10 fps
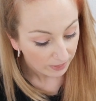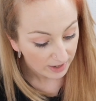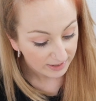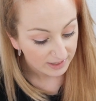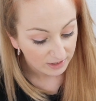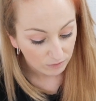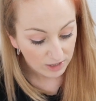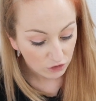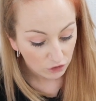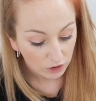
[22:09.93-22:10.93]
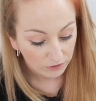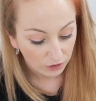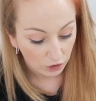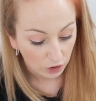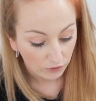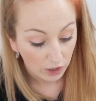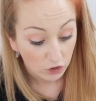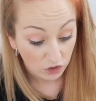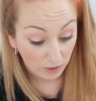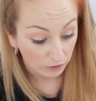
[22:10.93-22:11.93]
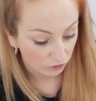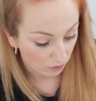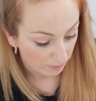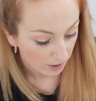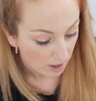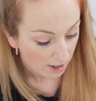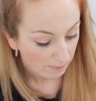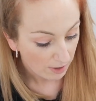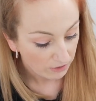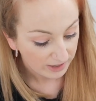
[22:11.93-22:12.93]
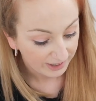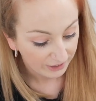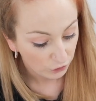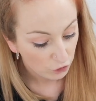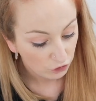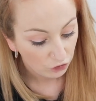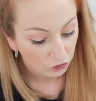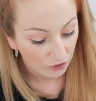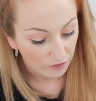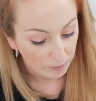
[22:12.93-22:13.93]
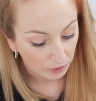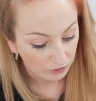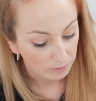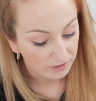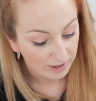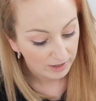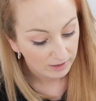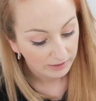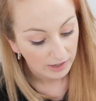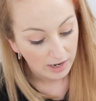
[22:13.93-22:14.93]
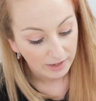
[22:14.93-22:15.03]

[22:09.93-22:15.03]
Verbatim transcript: This is the Ritual of Sakura Shower Scrub, boasting a gorgeous cherry blossom scent.